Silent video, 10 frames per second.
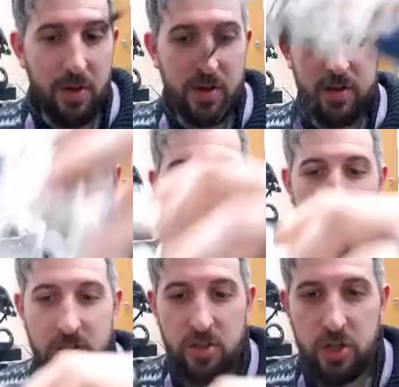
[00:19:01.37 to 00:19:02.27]
you get
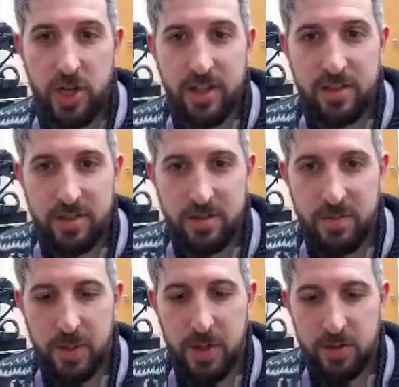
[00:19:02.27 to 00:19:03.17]
the gist.
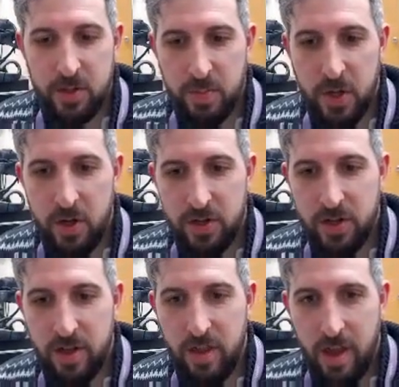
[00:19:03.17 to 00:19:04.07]
Maybe I'll just perch
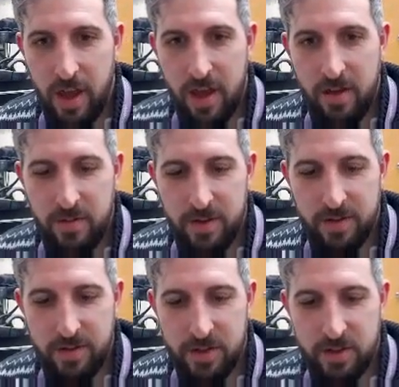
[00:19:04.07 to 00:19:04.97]
it there. It'll
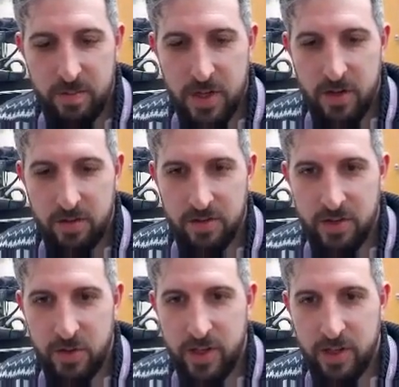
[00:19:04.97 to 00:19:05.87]
just be on
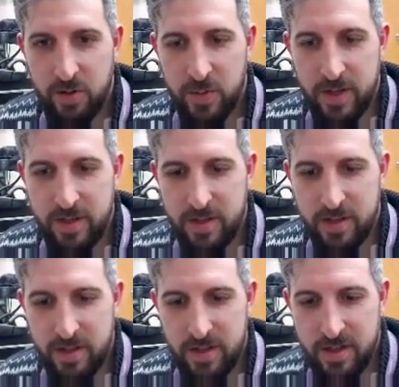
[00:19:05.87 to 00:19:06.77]
screen a little
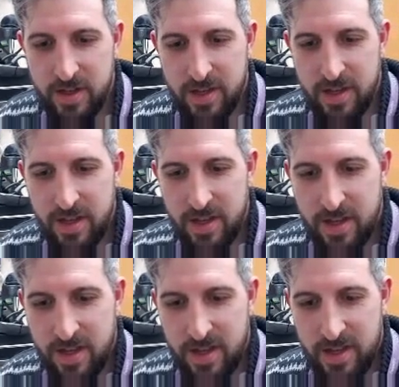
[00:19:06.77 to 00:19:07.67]
bit.
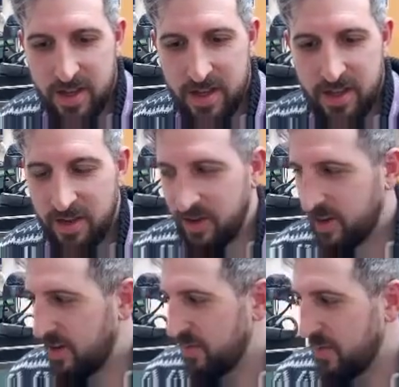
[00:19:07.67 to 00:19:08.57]
No, I
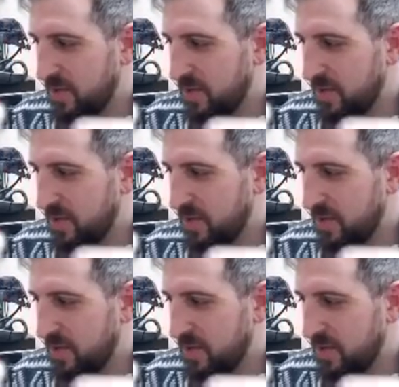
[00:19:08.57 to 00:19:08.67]
can't perch